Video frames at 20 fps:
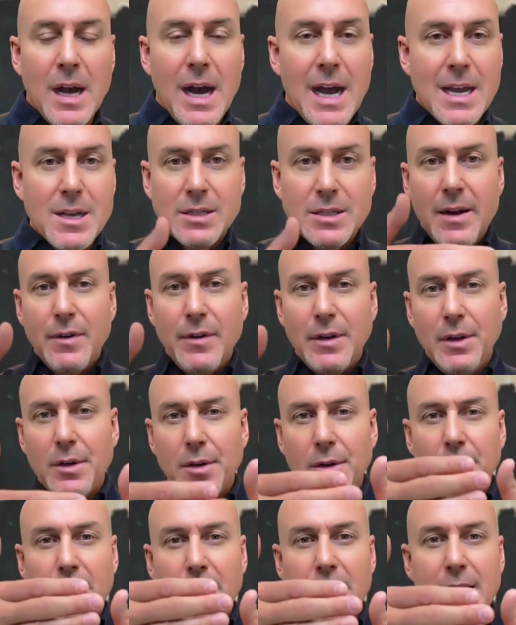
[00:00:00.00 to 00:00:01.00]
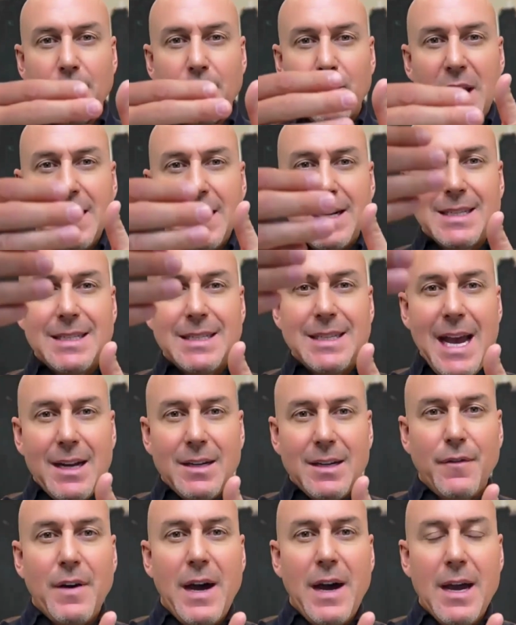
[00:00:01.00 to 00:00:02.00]
I used to have a little kind of
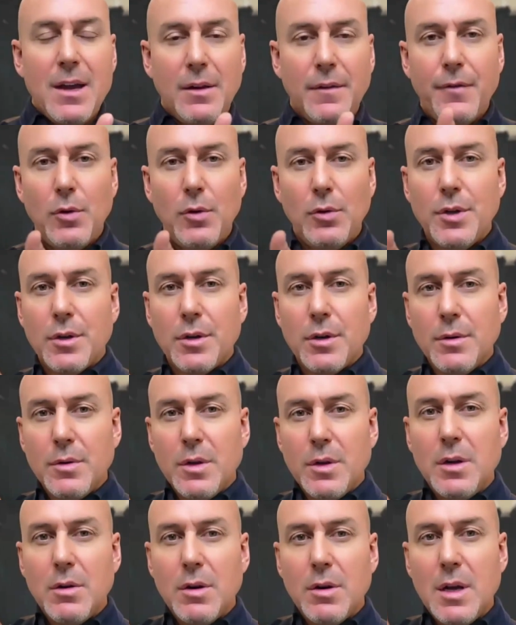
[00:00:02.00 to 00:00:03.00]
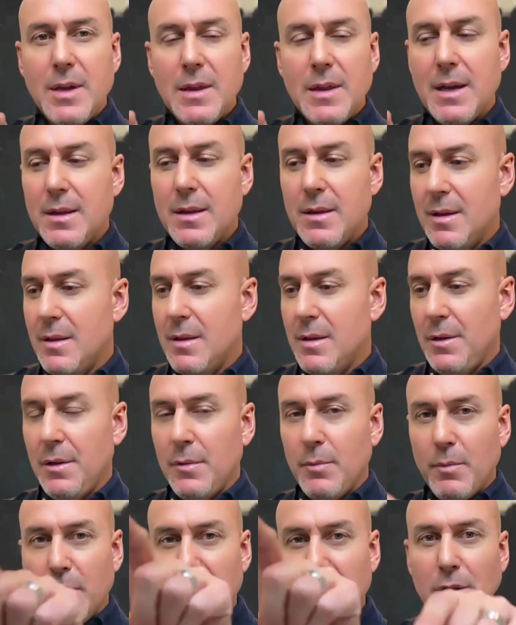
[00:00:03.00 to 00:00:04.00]
stacked file folder, you know what I mean? The
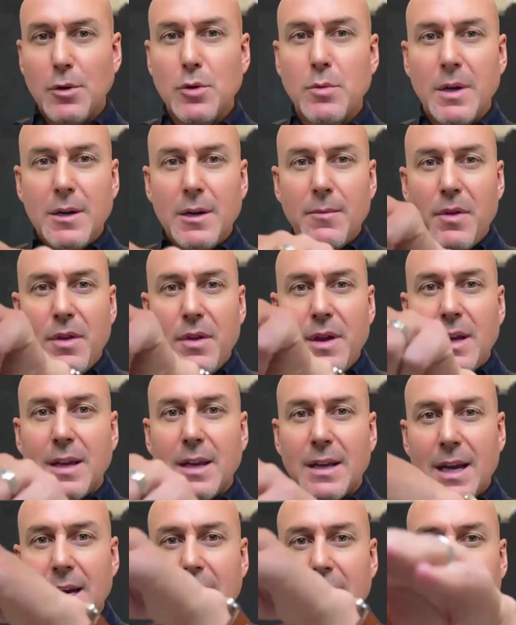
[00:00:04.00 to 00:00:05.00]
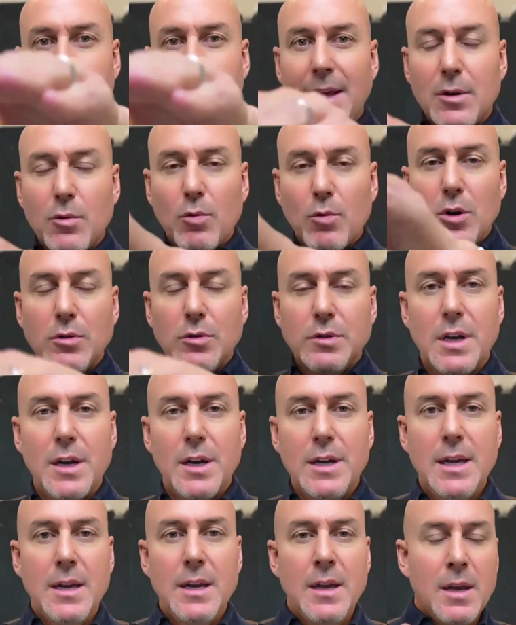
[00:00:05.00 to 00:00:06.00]
little aluminum thing that kind of had like rows
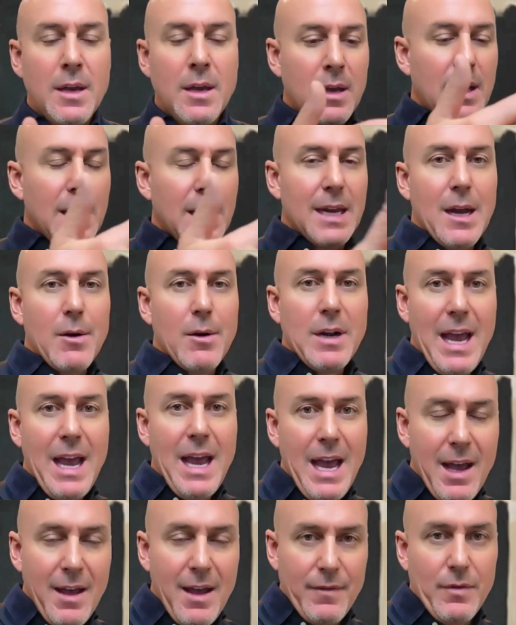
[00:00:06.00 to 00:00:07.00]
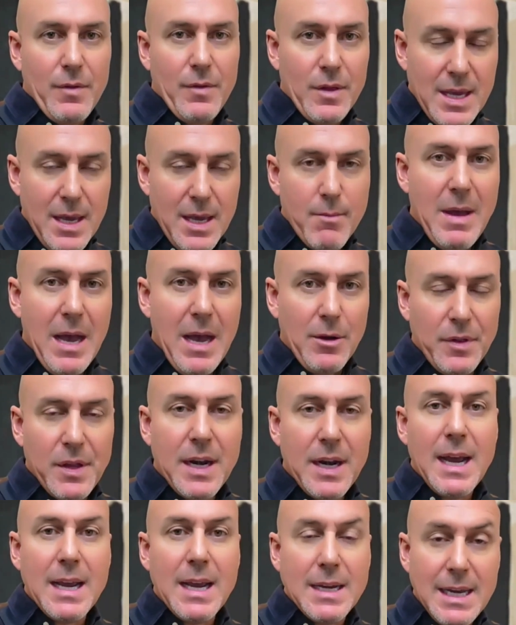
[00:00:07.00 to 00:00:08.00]
on it. And I would have the amount
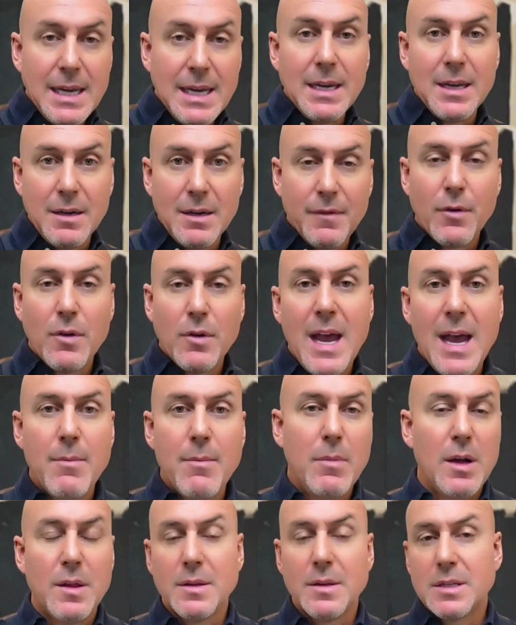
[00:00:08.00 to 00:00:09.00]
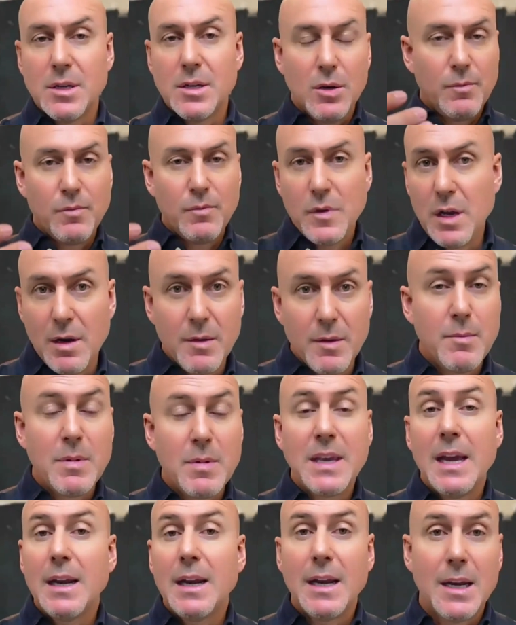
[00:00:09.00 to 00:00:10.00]
that I needed for that month. So, you know, in the
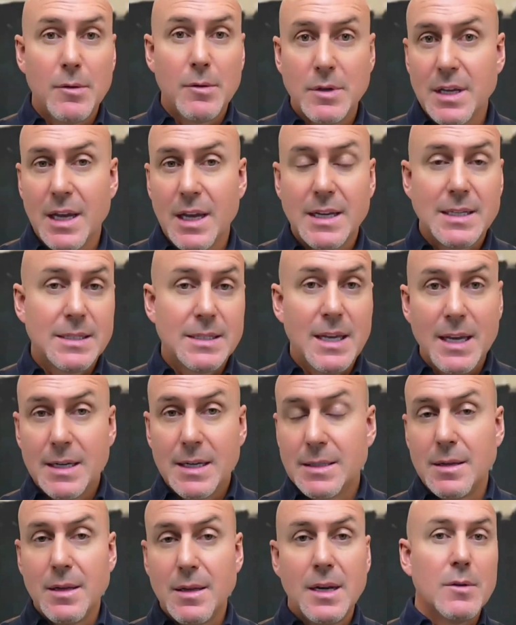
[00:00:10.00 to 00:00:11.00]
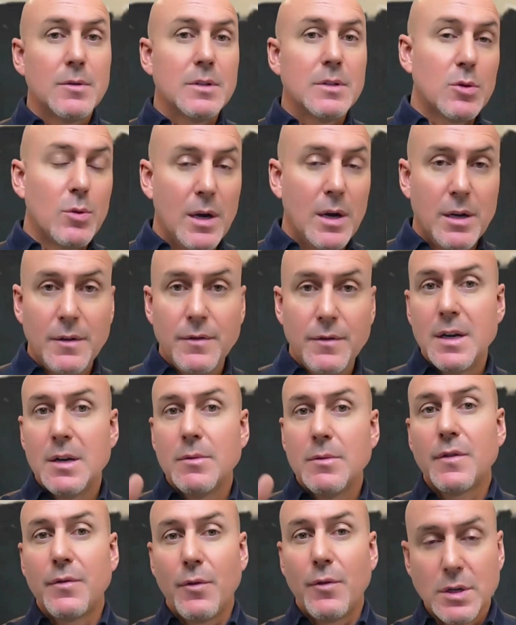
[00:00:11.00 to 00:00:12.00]
beginning it was like 6, and then it was 12, and then
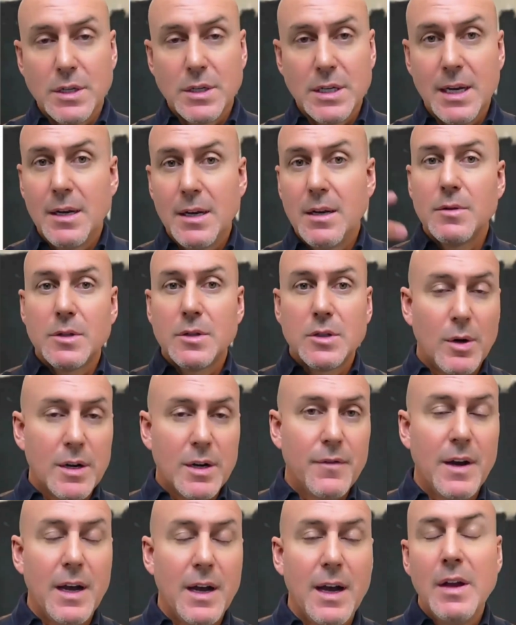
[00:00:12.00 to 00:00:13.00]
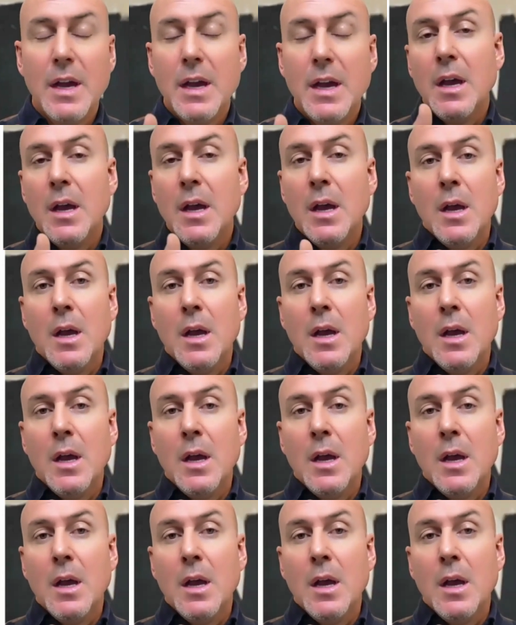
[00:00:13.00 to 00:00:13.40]
it was 14, and then it was 25.